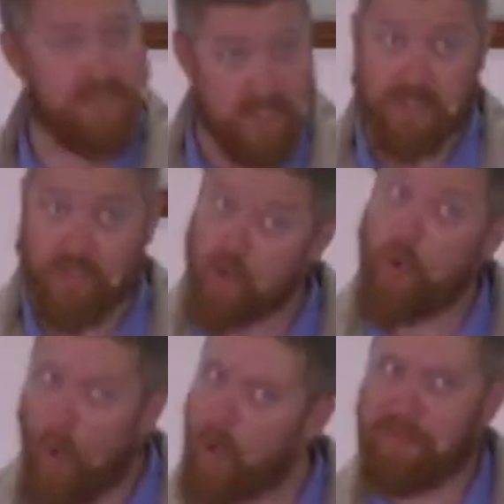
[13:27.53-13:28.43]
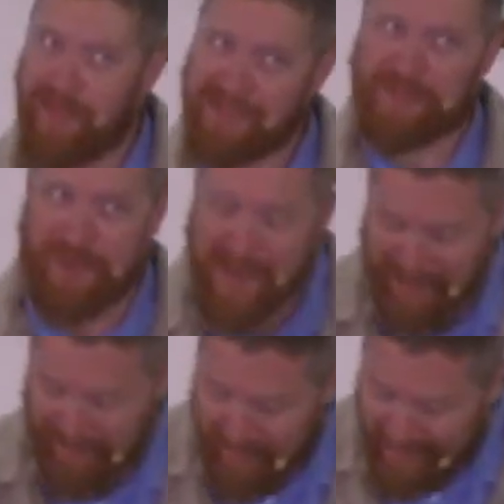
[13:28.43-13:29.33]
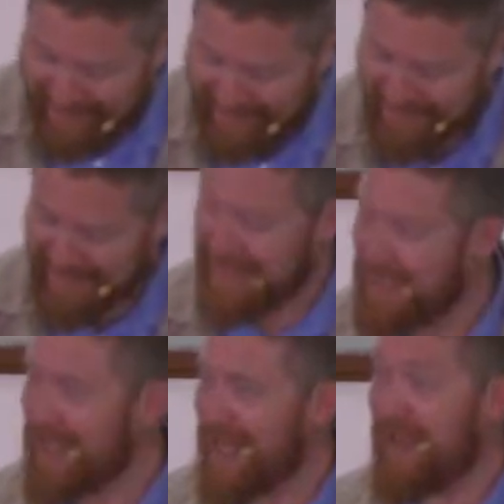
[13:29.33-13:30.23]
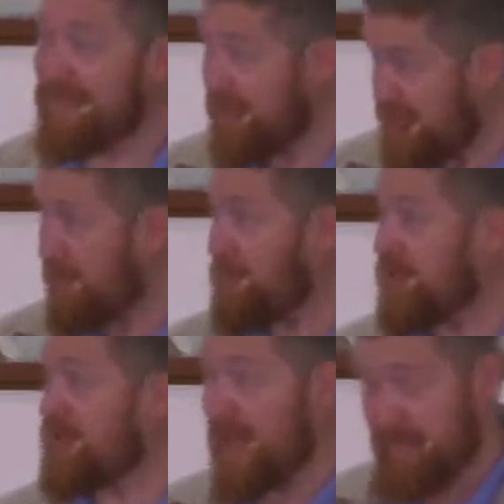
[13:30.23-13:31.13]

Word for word: us to do all things well. And the Egyptians, they're